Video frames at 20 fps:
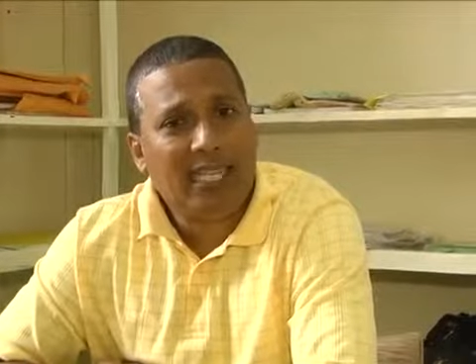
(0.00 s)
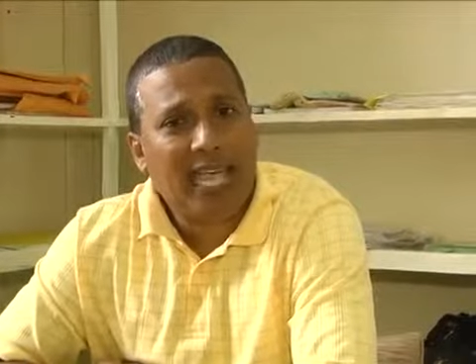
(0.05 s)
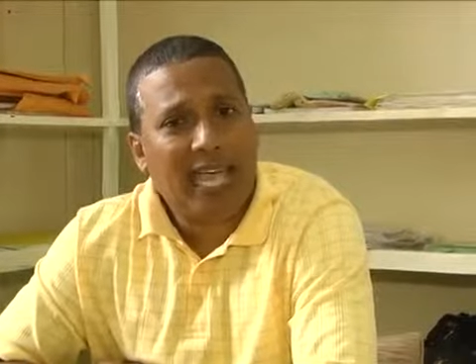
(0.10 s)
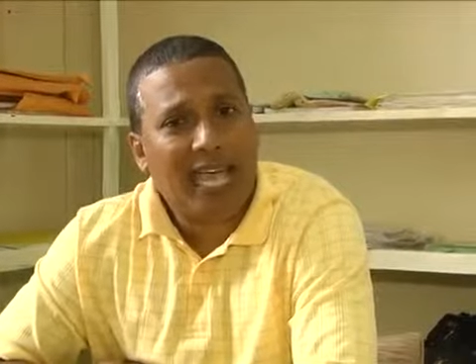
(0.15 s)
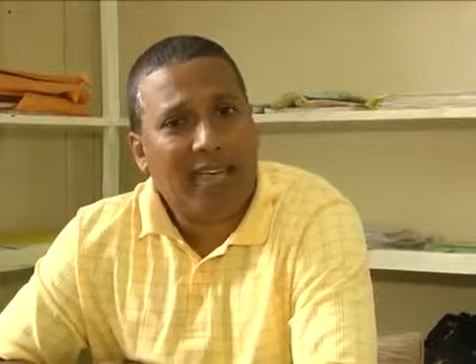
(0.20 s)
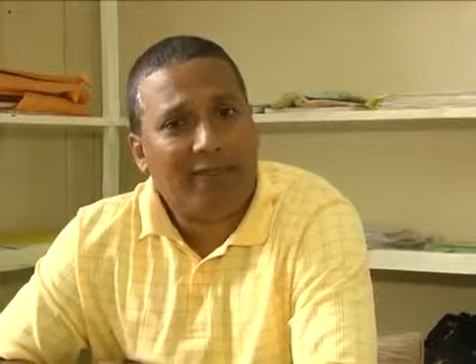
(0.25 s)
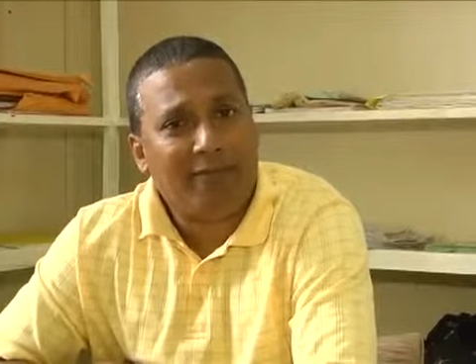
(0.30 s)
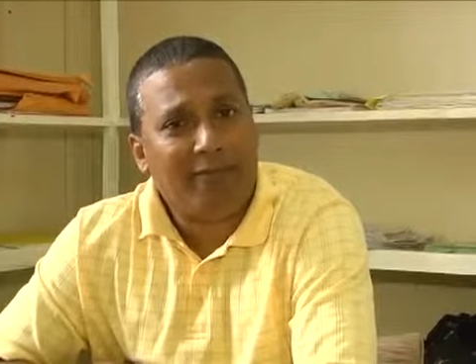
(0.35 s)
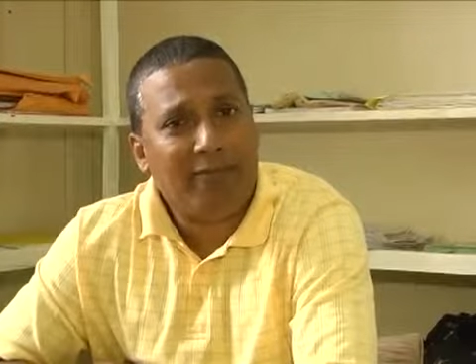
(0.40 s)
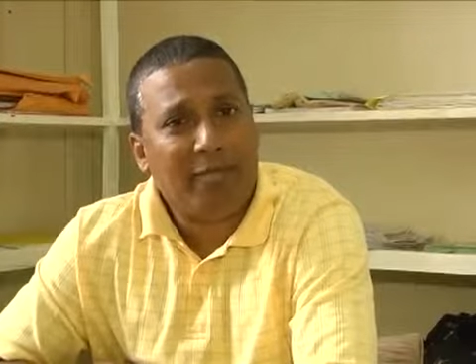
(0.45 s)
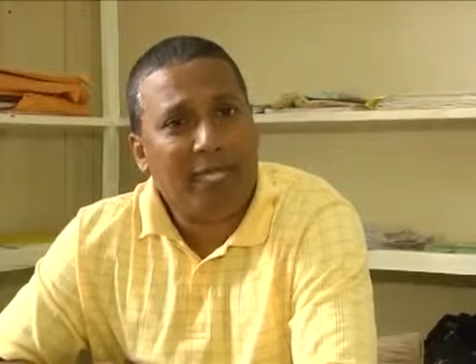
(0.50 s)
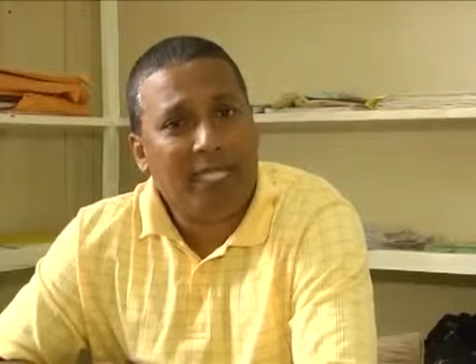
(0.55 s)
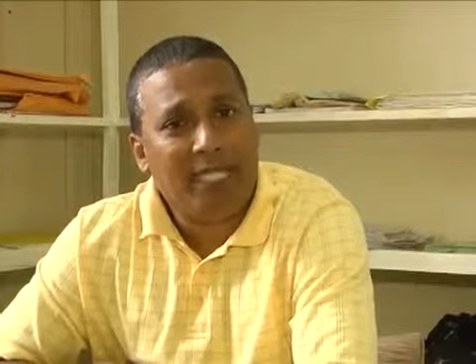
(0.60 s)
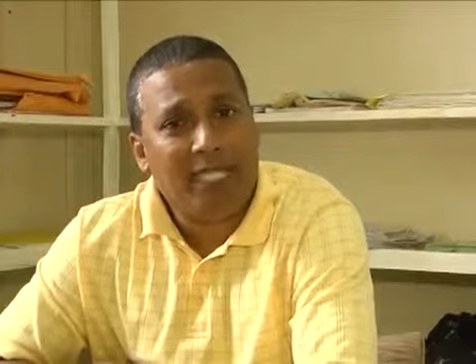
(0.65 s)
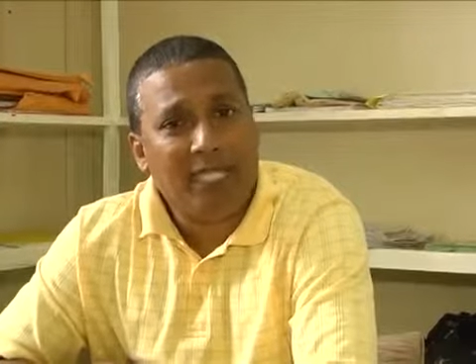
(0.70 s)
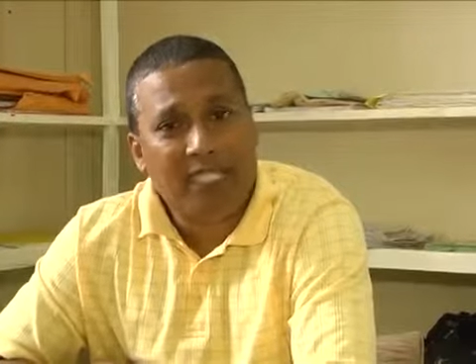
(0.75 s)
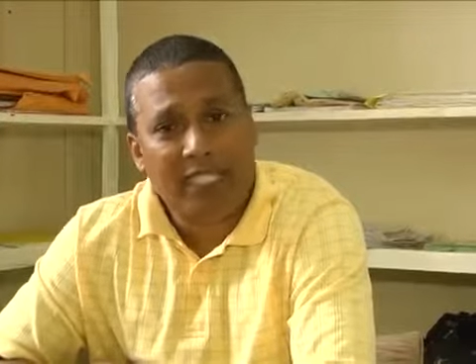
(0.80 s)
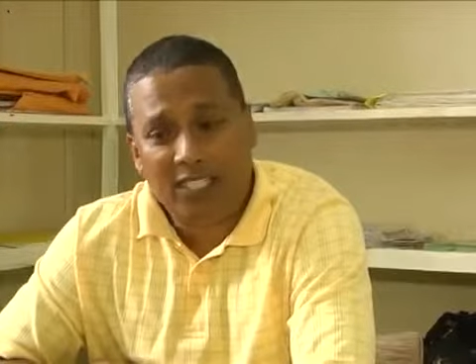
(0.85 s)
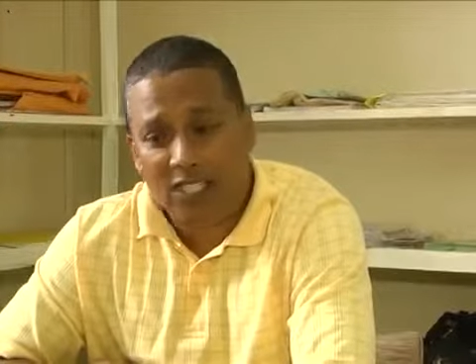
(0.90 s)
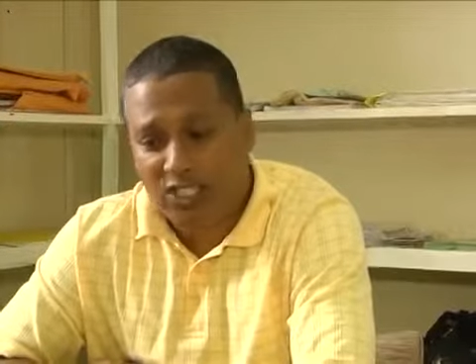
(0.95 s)
have
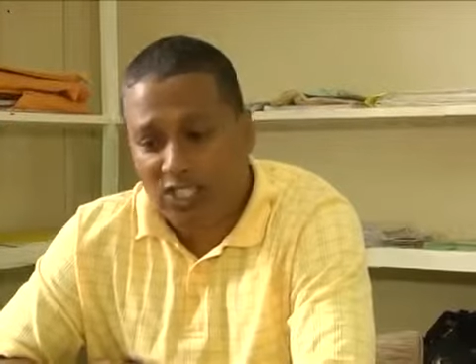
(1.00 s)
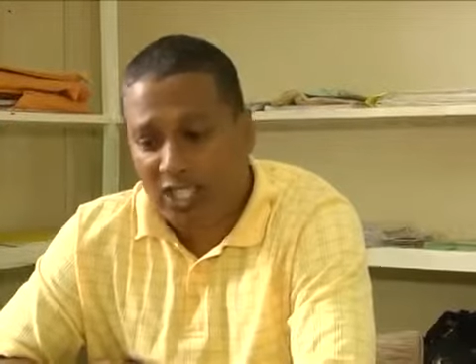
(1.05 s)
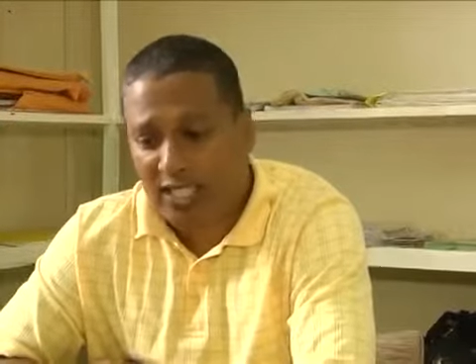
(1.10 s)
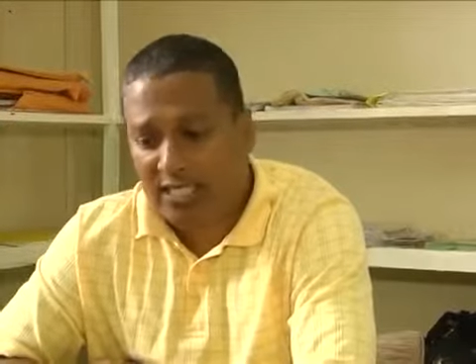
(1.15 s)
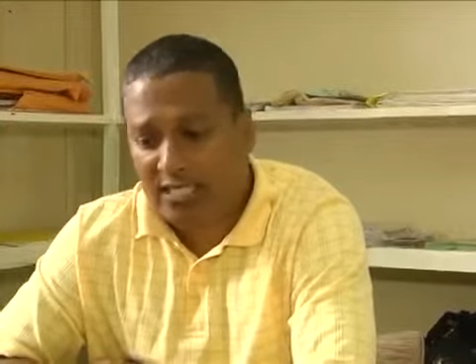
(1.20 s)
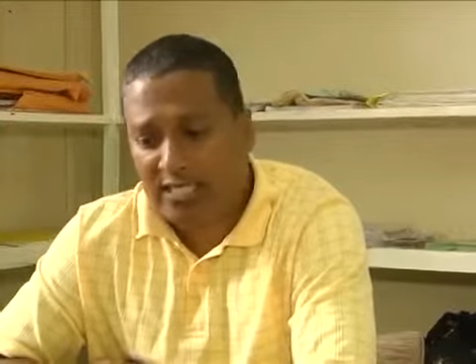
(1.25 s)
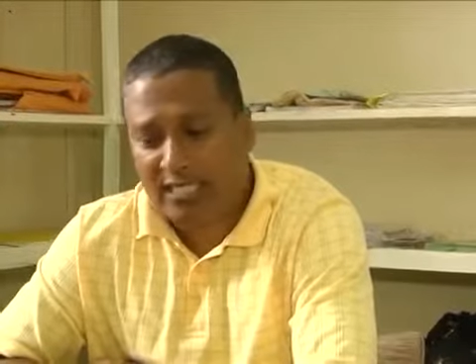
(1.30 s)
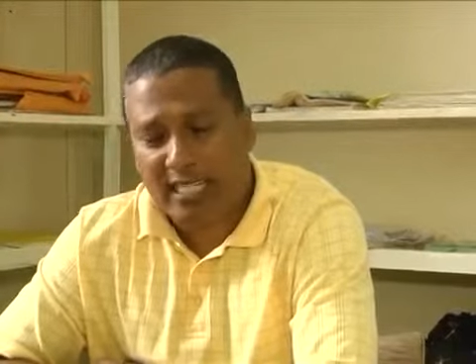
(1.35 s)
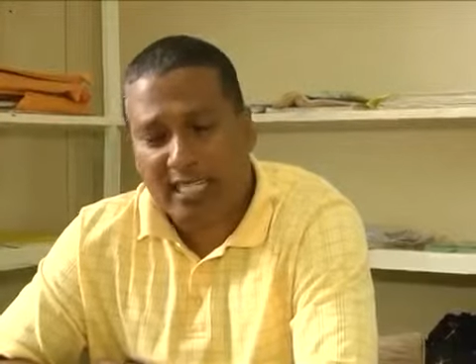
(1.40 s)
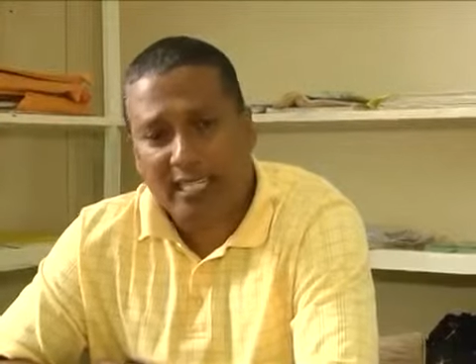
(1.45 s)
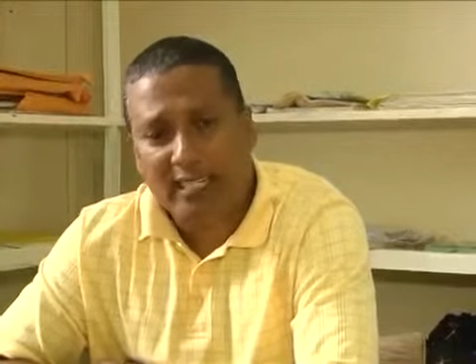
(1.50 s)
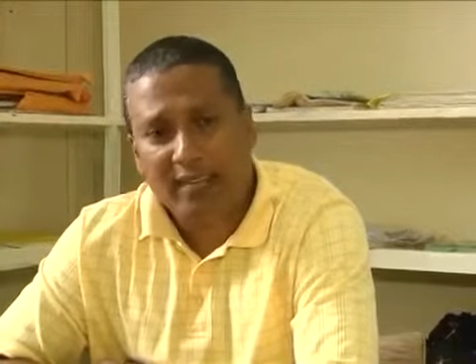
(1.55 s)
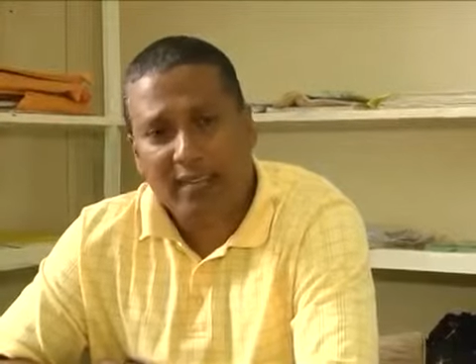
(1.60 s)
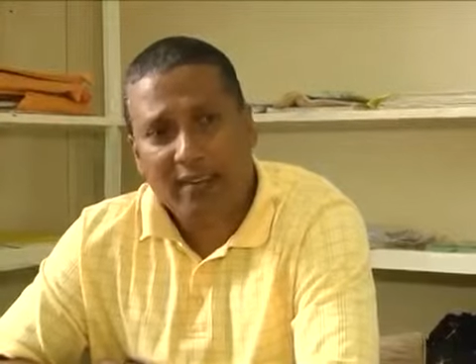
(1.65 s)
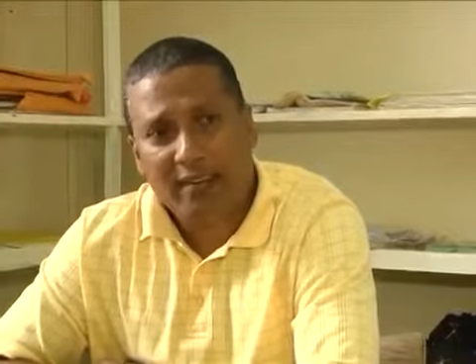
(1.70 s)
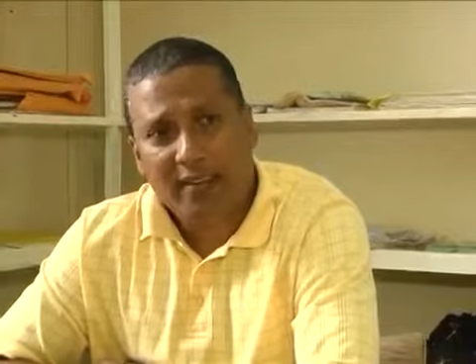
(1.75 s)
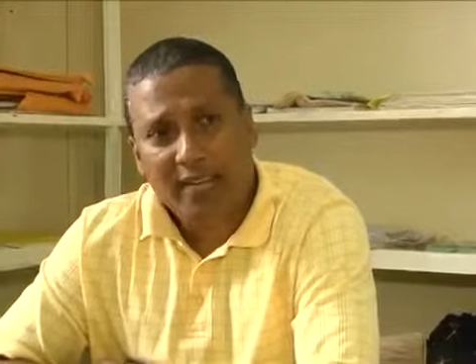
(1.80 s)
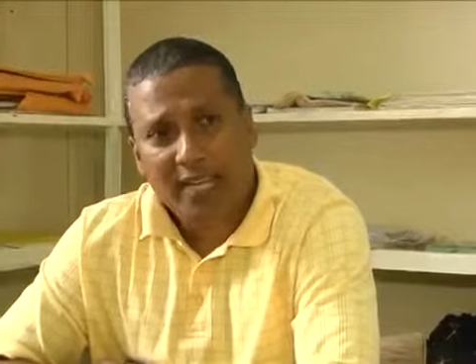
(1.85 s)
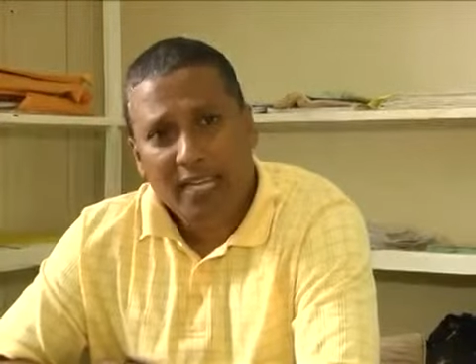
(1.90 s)
been adjusted.